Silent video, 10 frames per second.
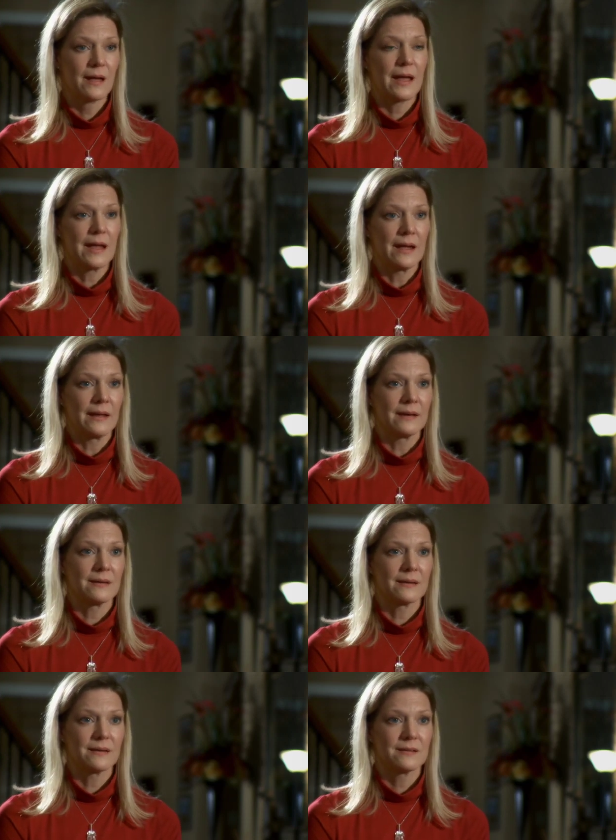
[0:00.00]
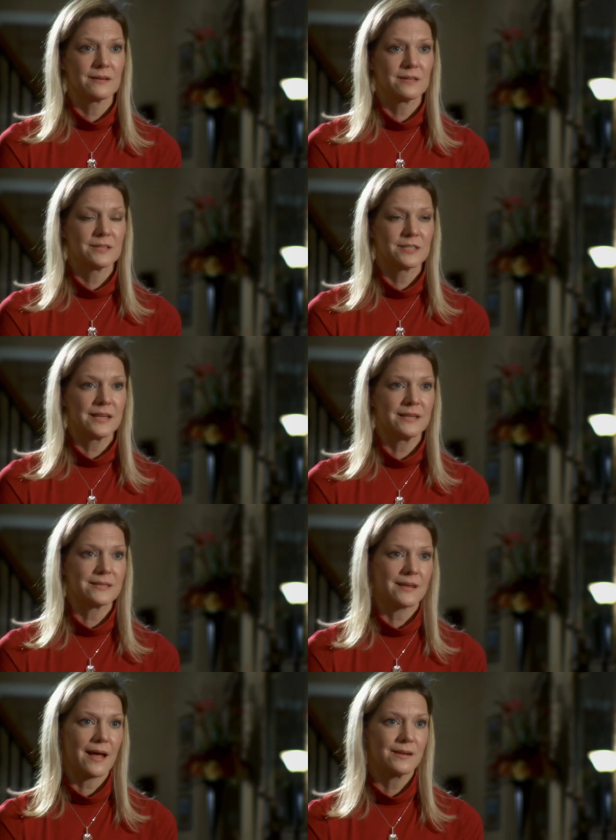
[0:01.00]
And she
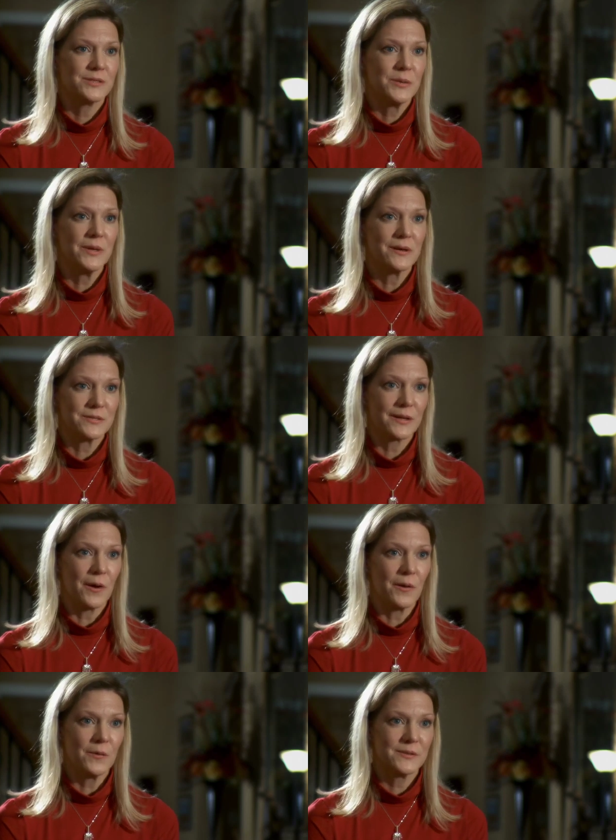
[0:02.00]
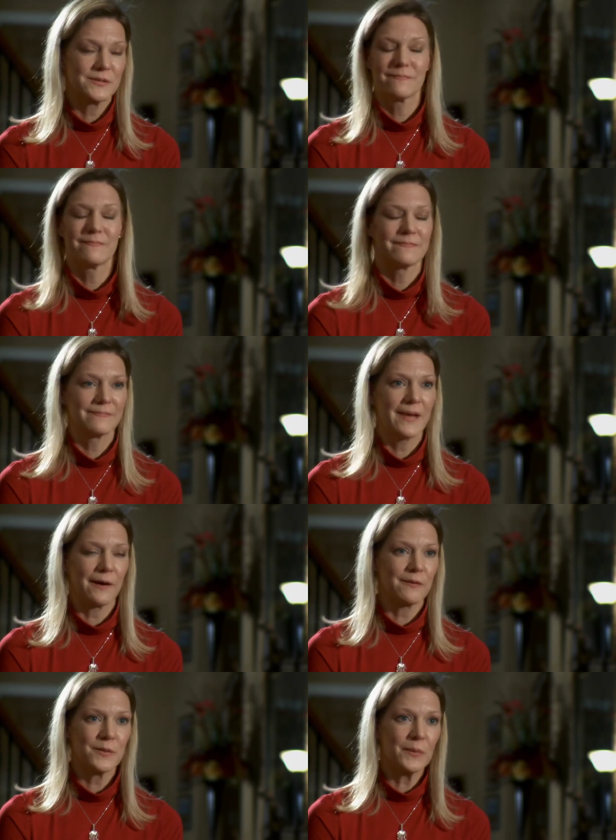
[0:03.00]
decided 2 years ago,
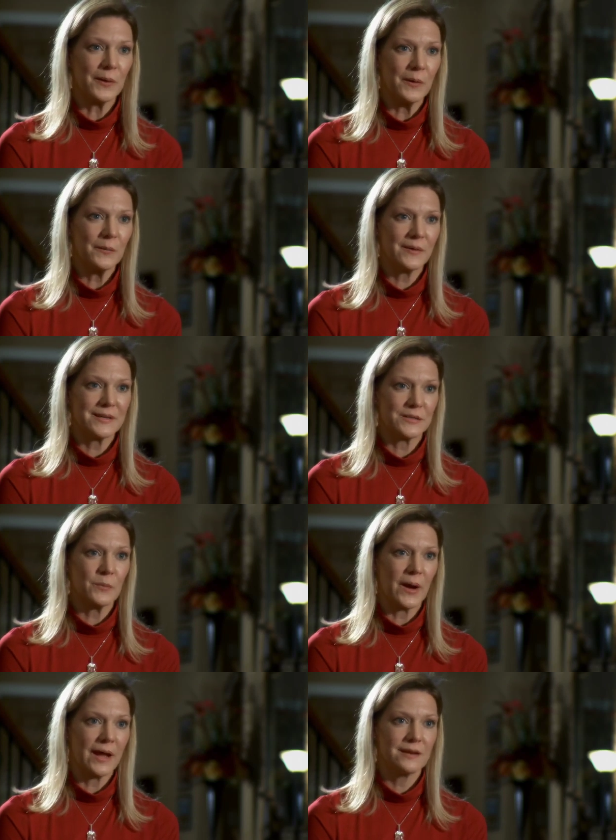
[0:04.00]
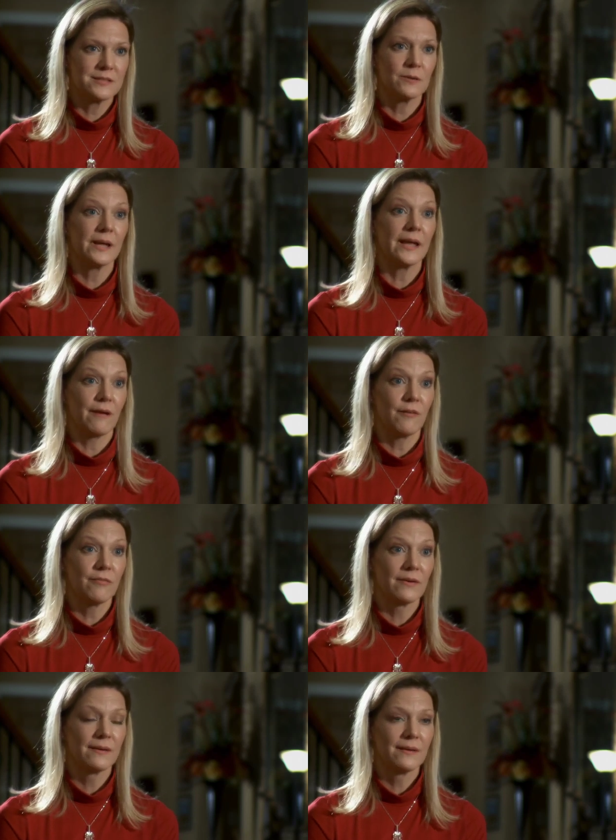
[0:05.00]
out of the blue, as a way to
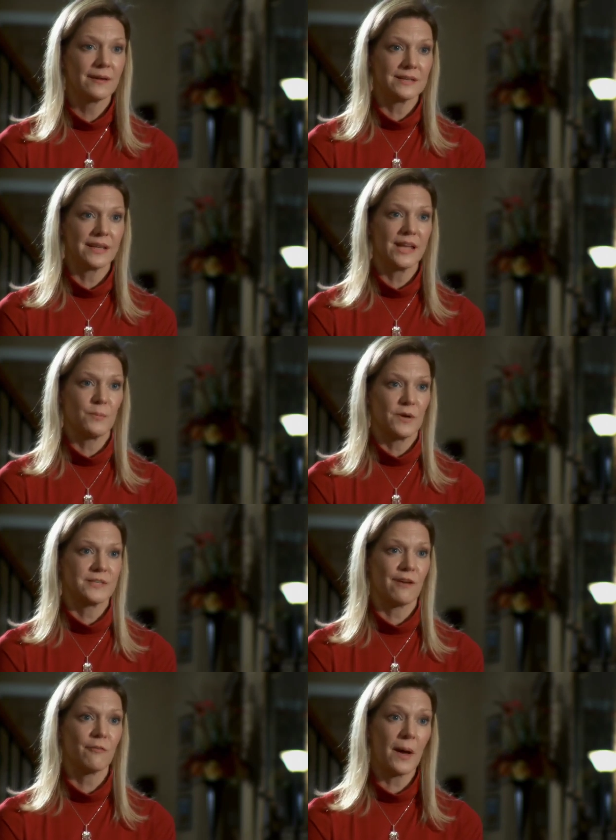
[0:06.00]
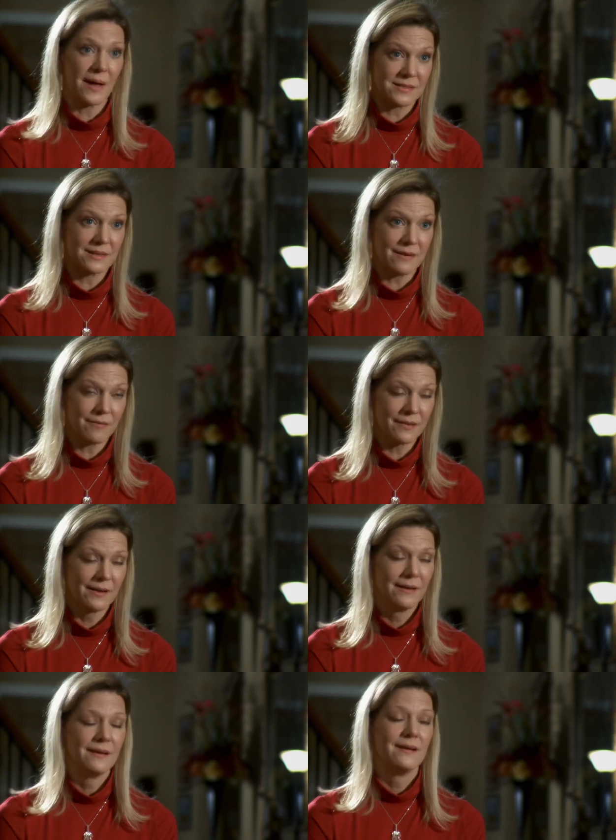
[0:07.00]
give and to keep herself positive,
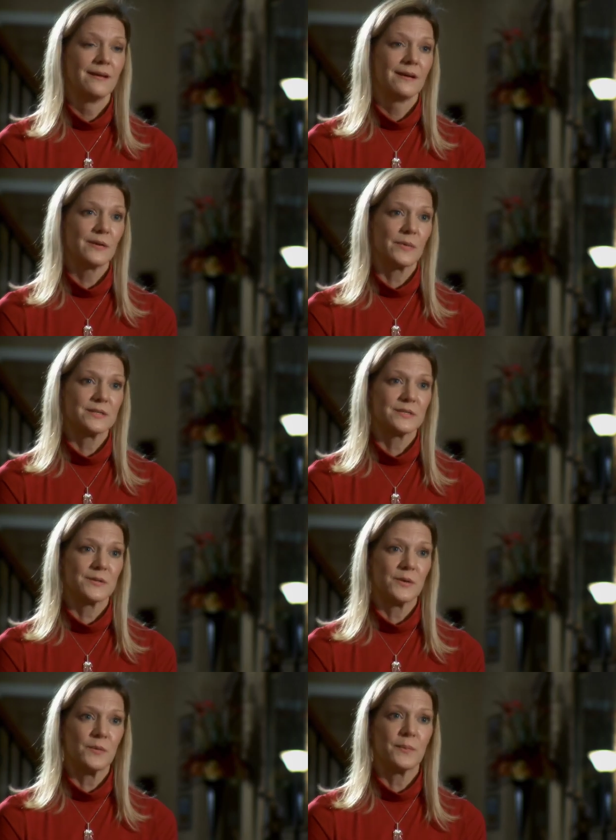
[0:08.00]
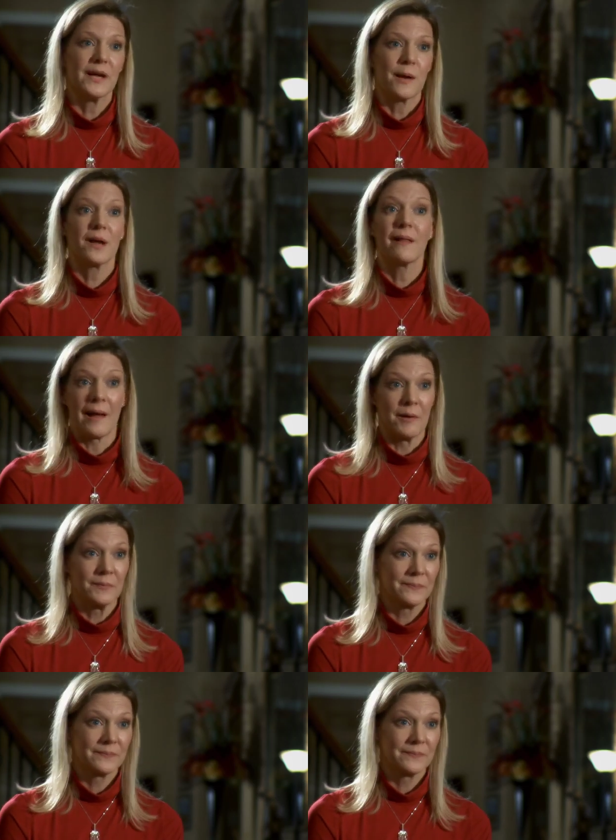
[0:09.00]
was to become a clown.